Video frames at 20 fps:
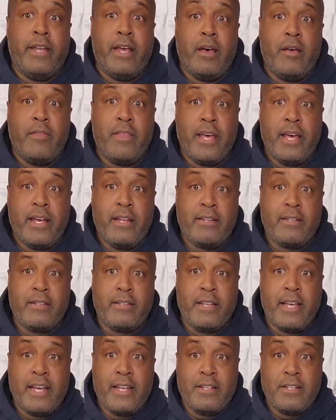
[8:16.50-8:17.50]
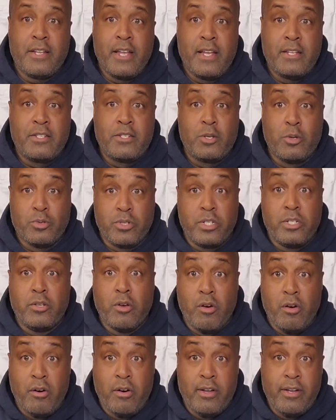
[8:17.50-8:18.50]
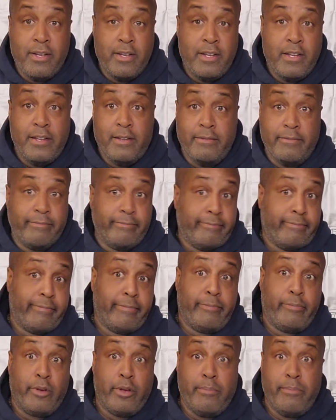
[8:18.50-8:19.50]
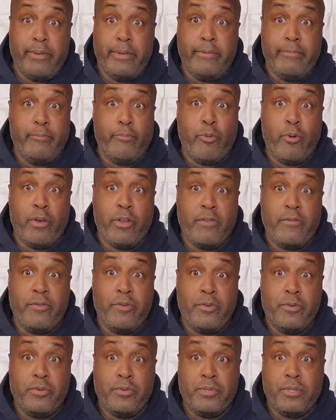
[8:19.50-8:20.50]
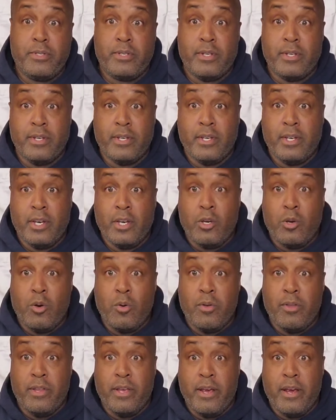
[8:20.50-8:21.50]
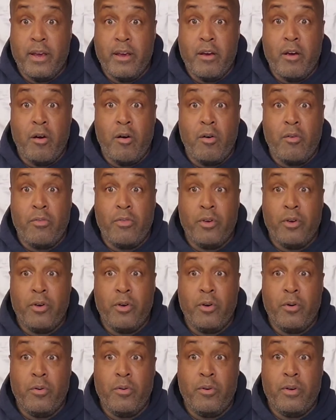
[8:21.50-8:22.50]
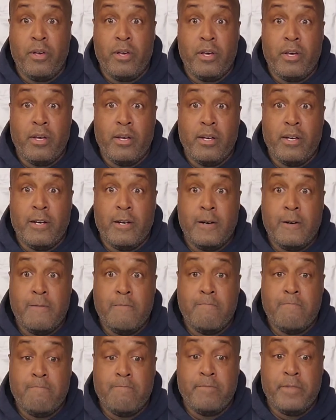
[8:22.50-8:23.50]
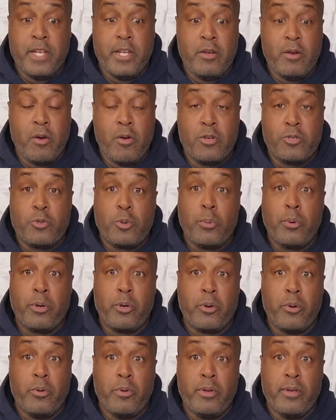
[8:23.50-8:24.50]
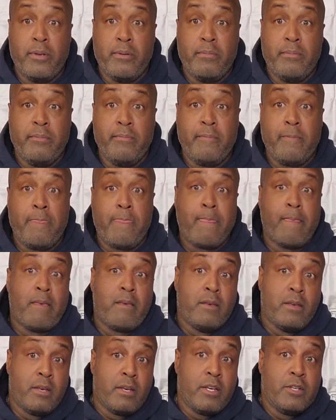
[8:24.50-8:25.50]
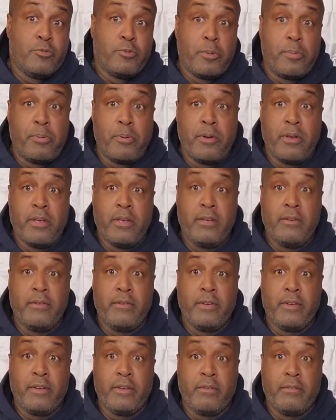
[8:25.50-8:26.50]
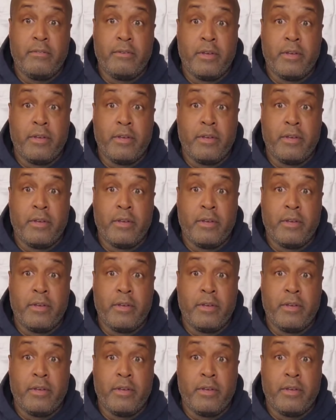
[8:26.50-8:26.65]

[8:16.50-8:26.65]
now that that that search is on, and going to be more interviews going there. Although um, didn't hurt us with recruiting because we're pretty